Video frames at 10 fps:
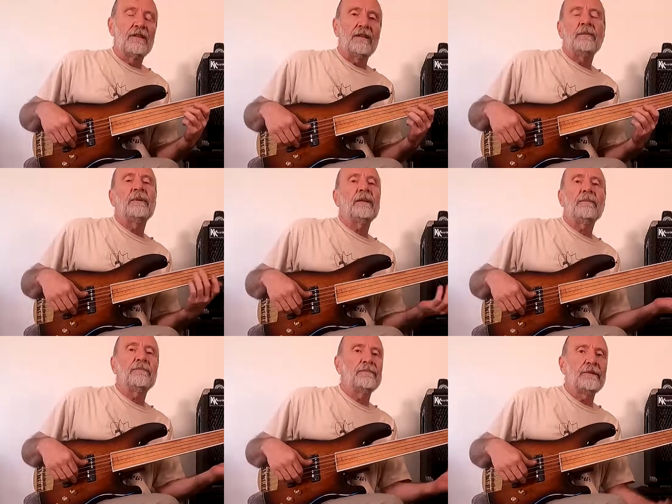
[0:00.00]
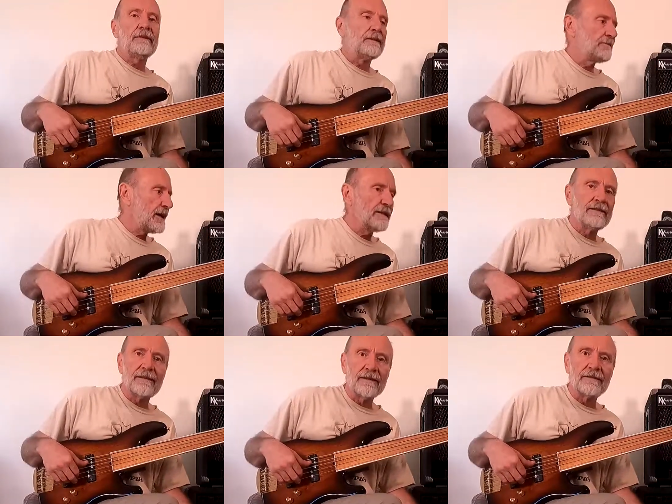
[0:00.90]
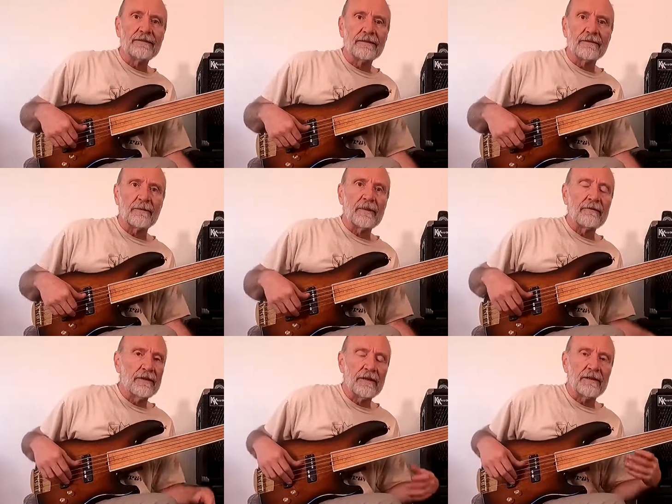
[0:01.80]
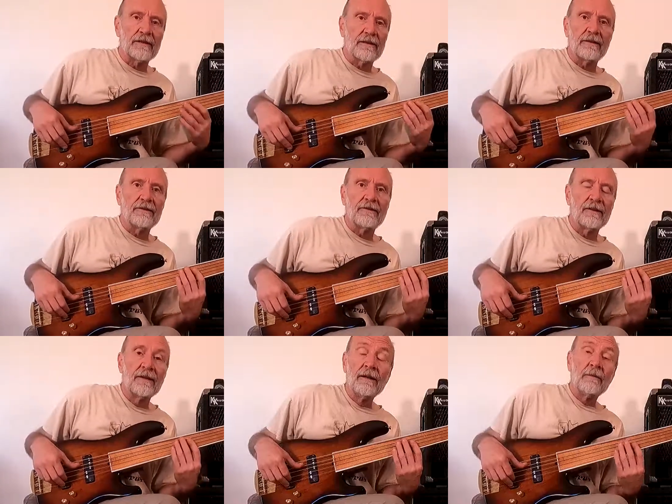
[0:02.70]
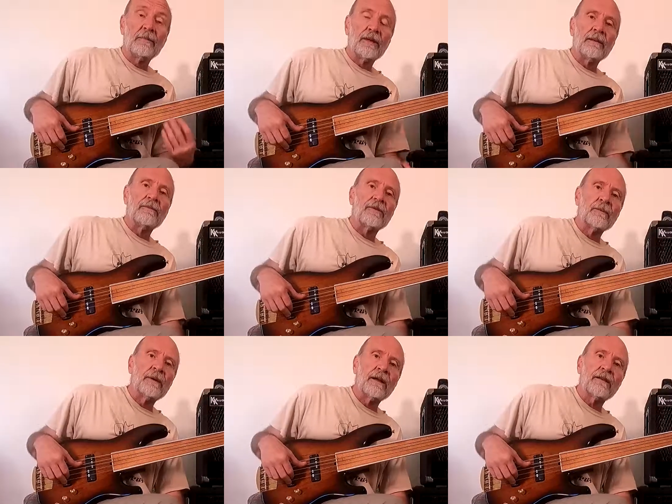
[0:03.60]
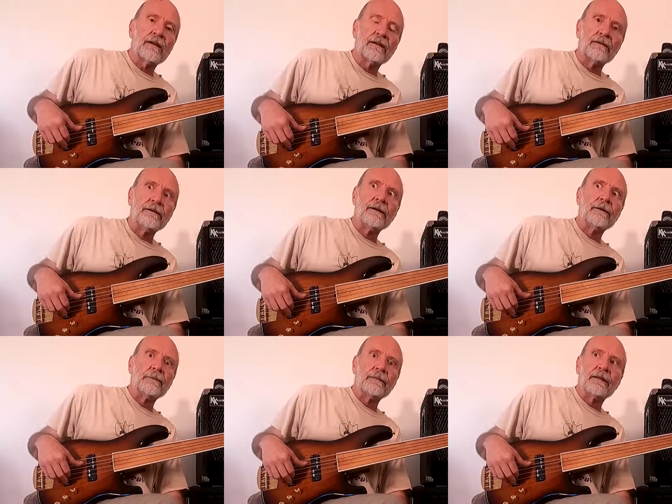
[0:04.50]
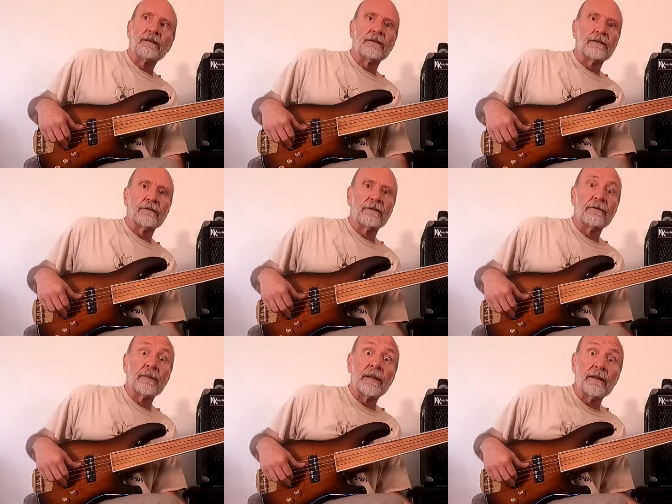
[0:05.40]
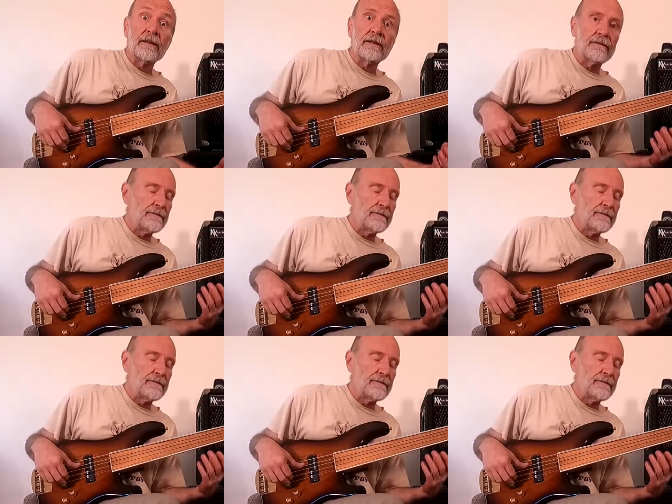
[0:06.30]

And I mean, I buy dozens of them every year, and I just play them for a month. I go, nope, you know, get rid of them again.